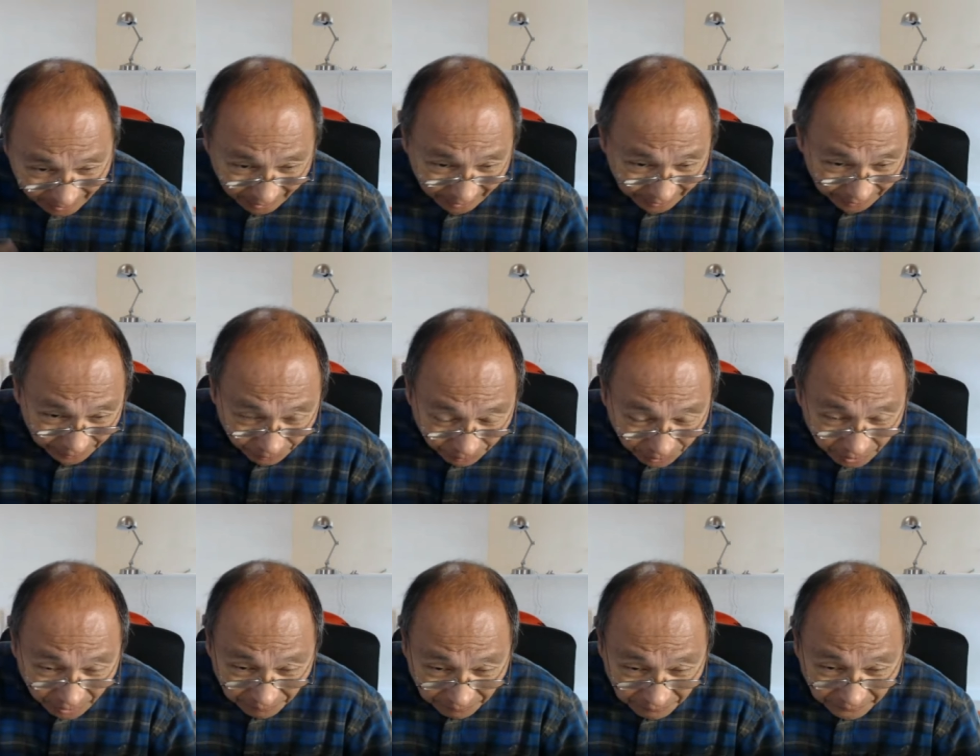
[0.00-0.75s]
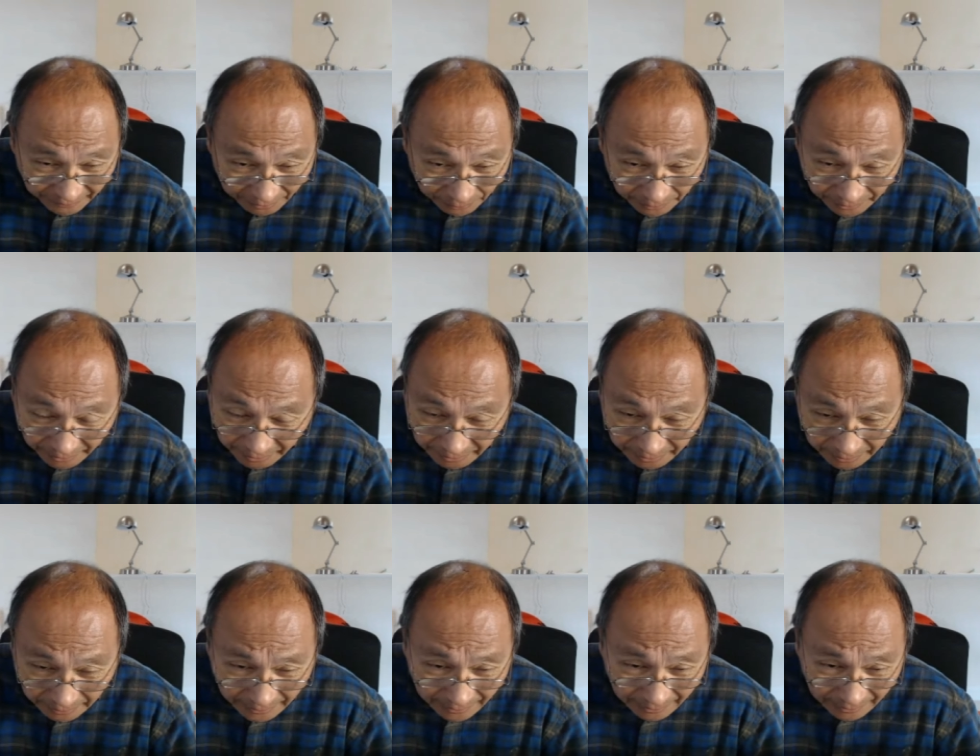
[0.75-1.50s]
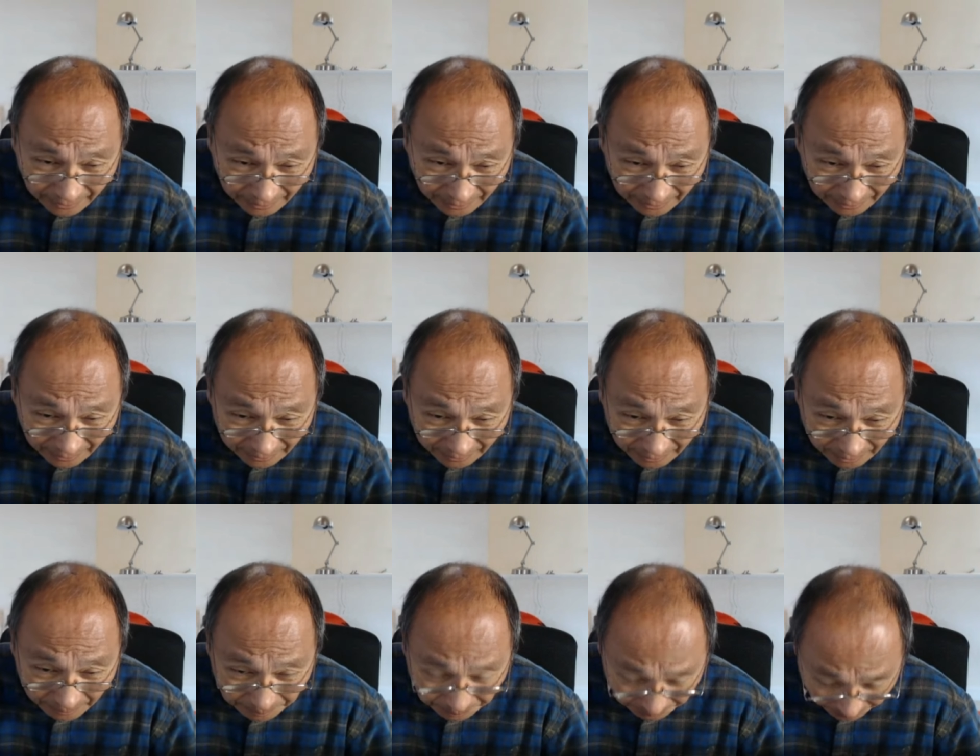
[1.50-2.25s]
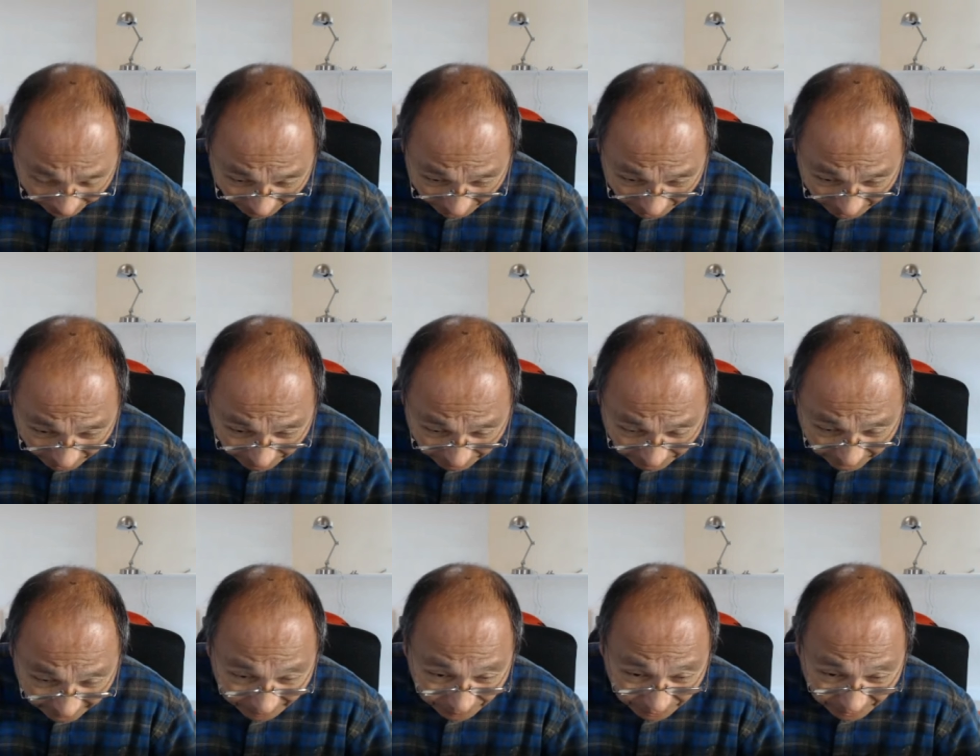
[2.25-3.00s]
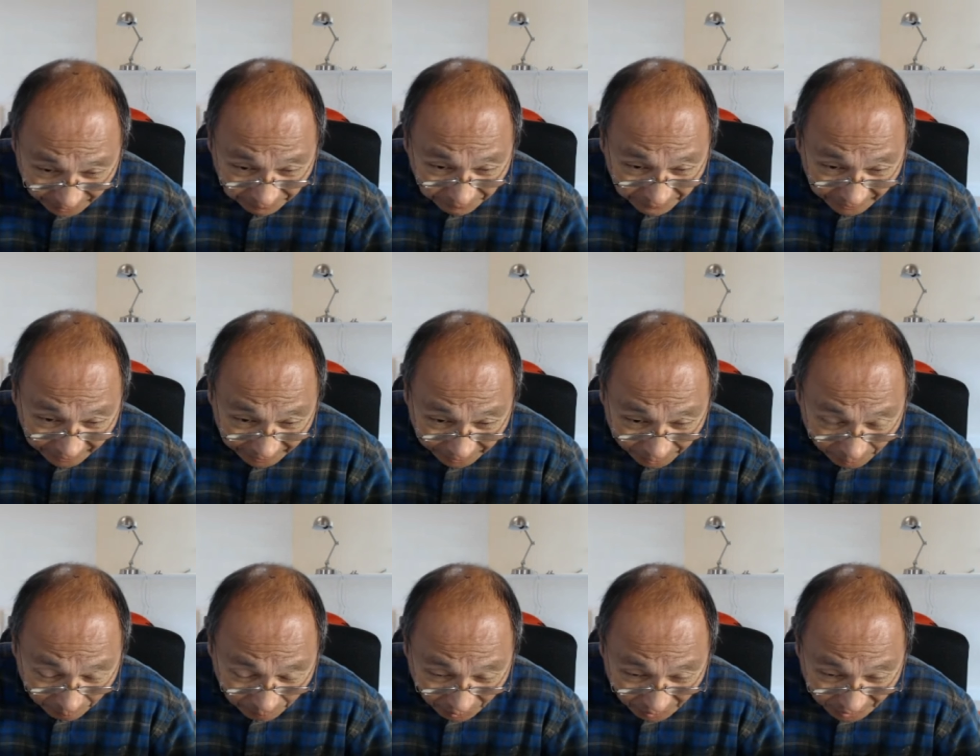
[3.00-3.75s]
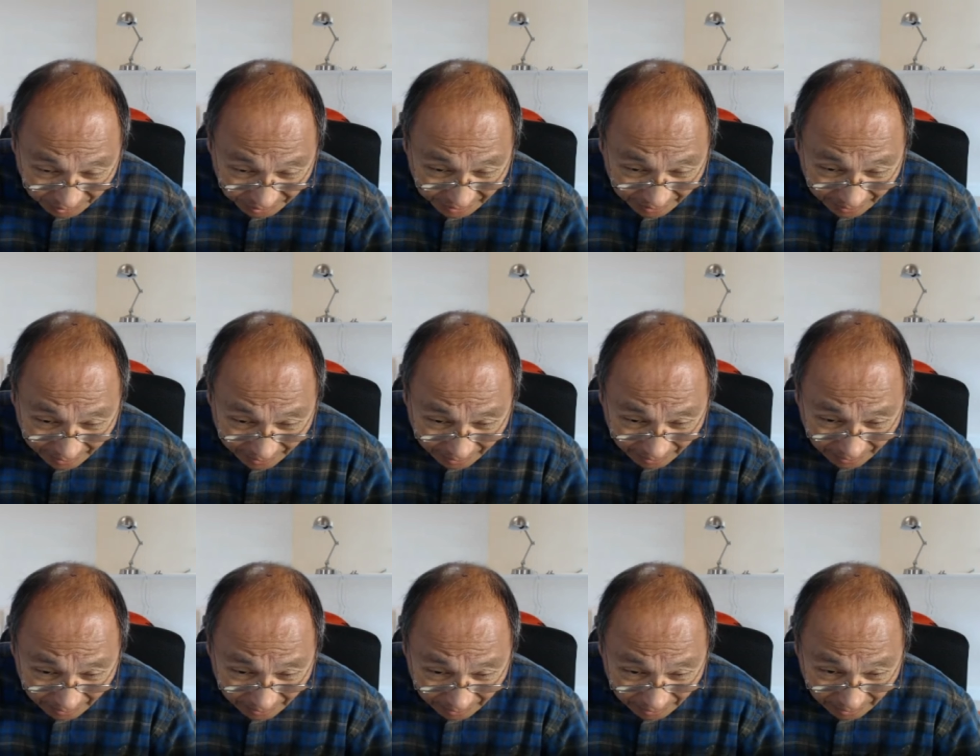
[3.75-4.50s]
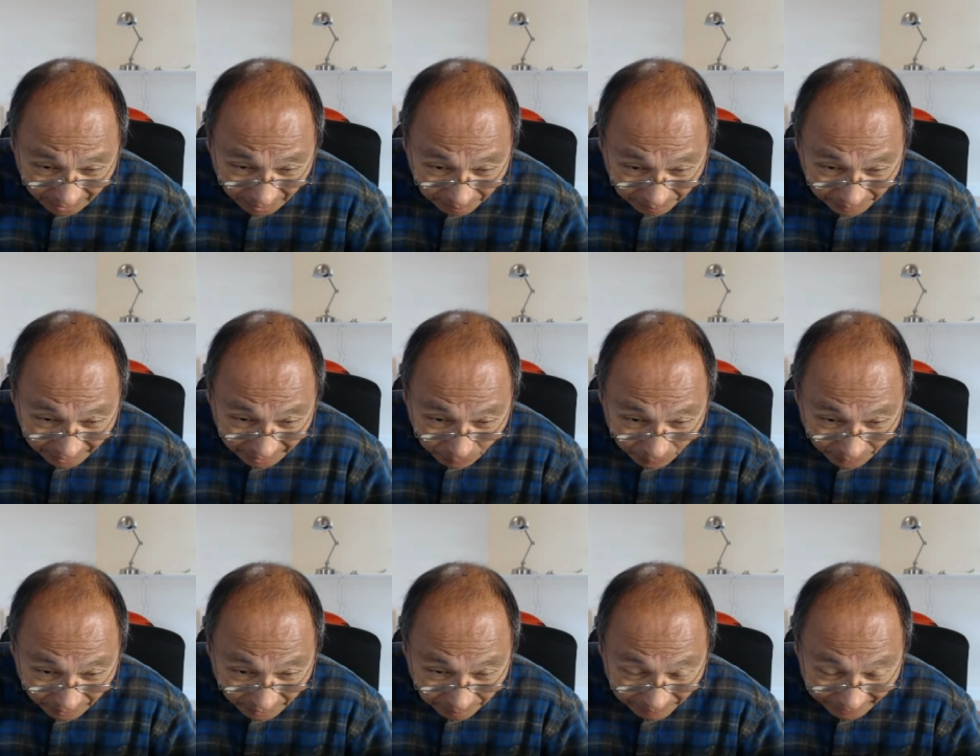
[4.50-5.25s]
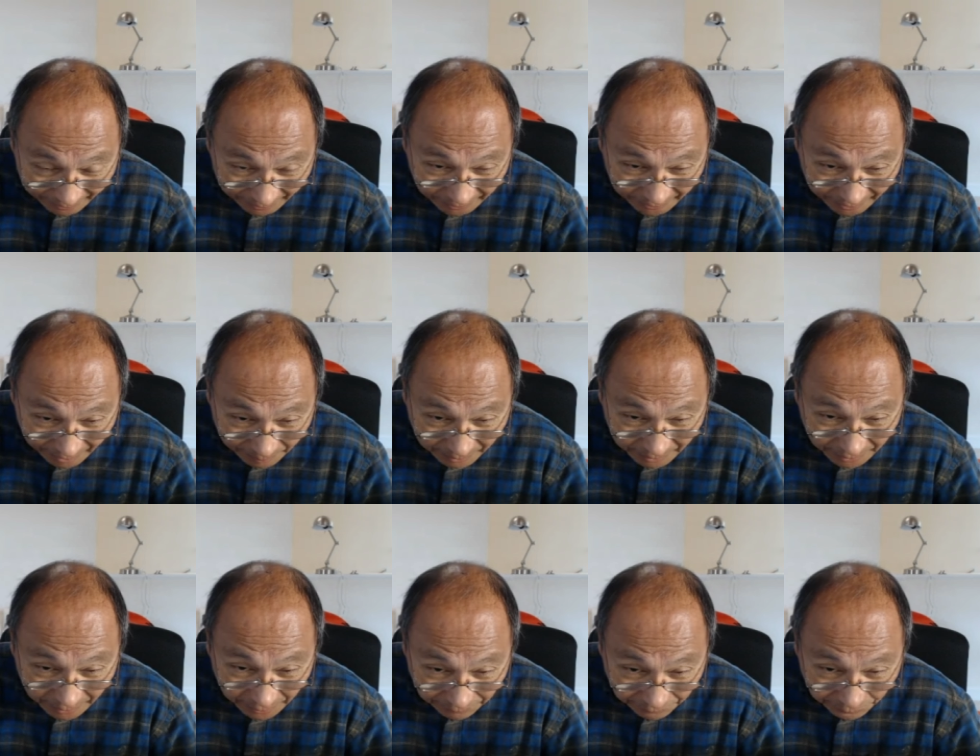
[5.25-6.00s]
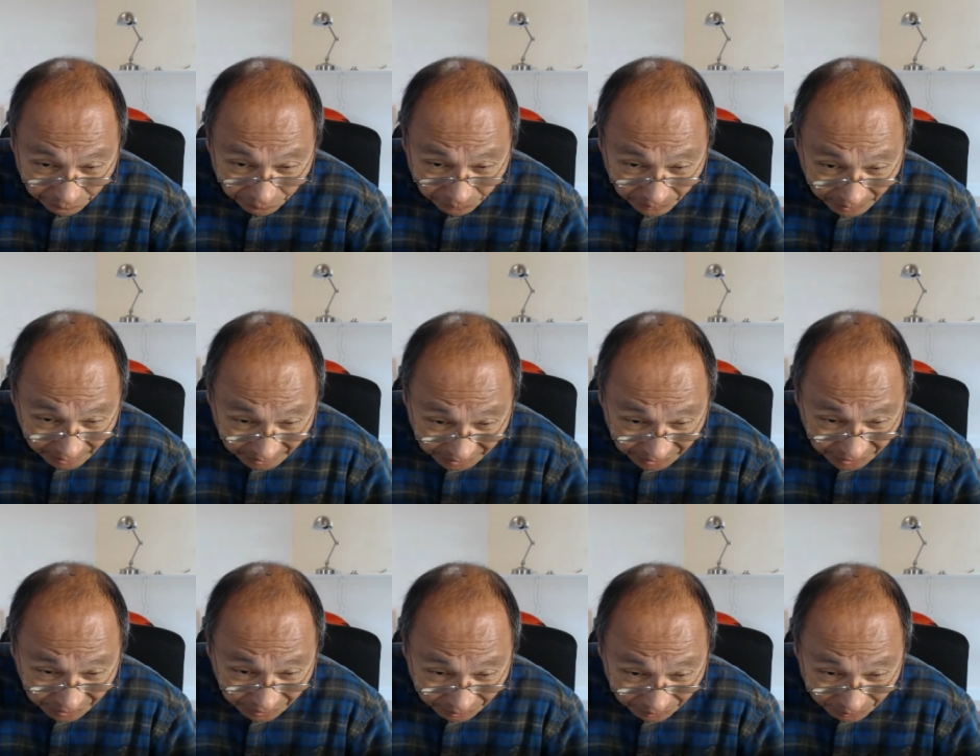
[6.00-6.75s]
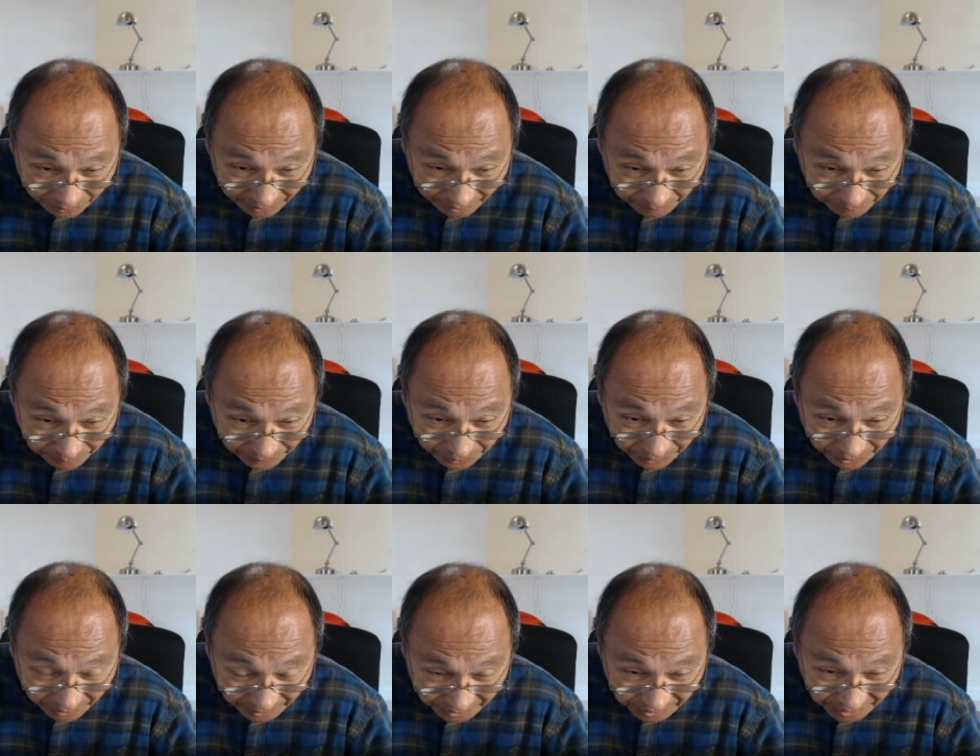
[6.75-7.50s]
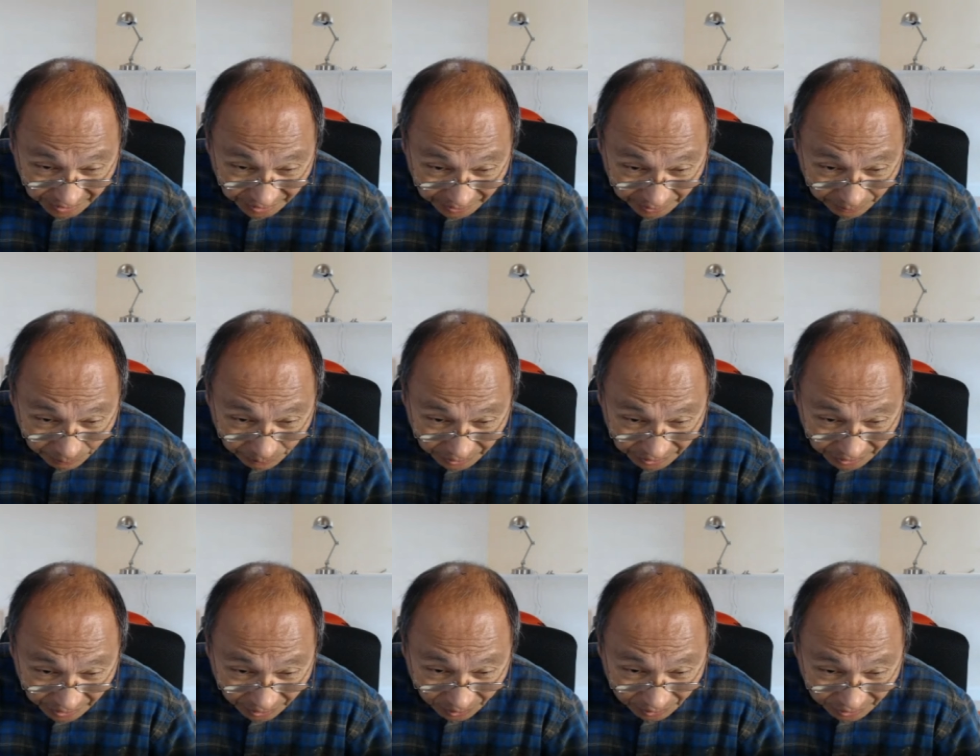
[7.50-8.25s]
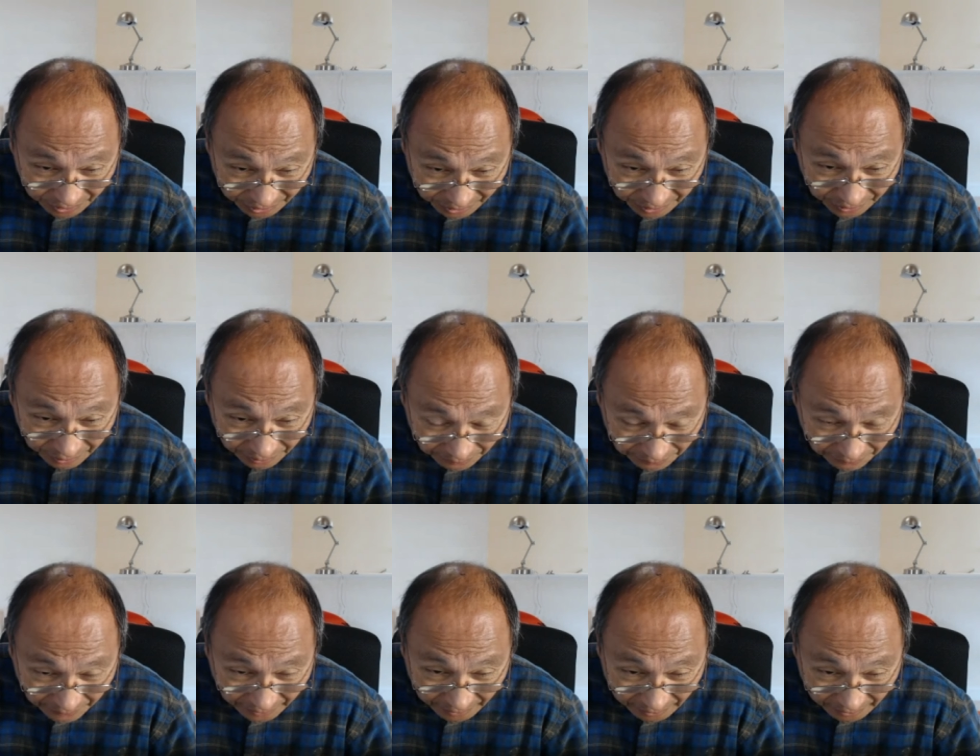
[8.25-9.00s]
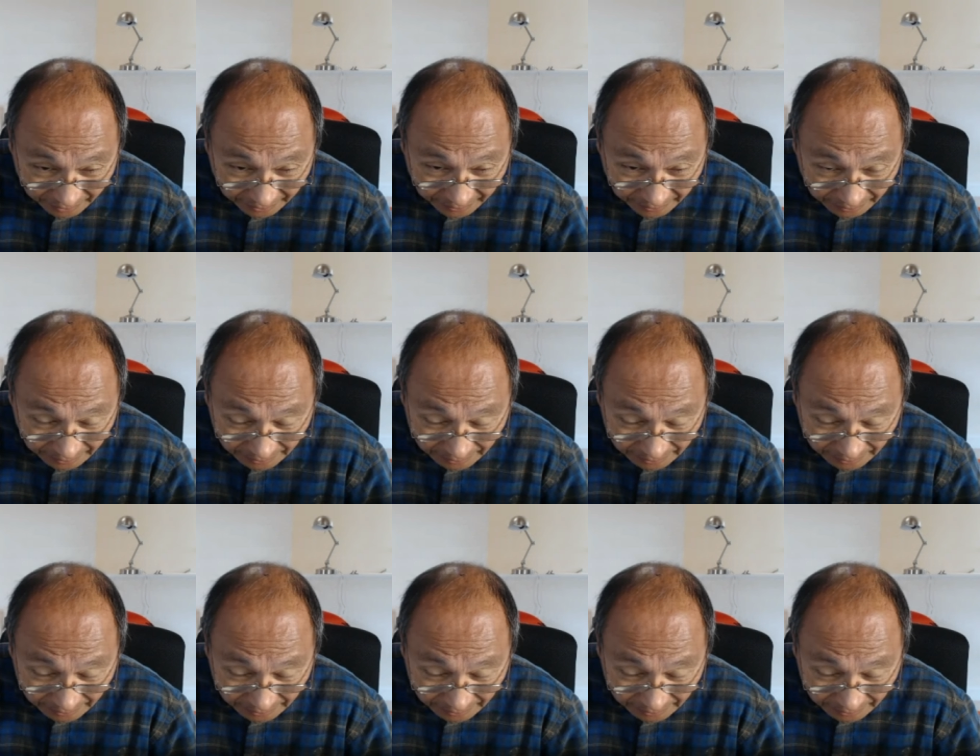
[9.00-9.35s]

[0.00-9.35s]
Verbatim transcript: you know confounding um, confounding variables uh, but with a pandemic, if you really screw up, you're going to see the results, you know, fairly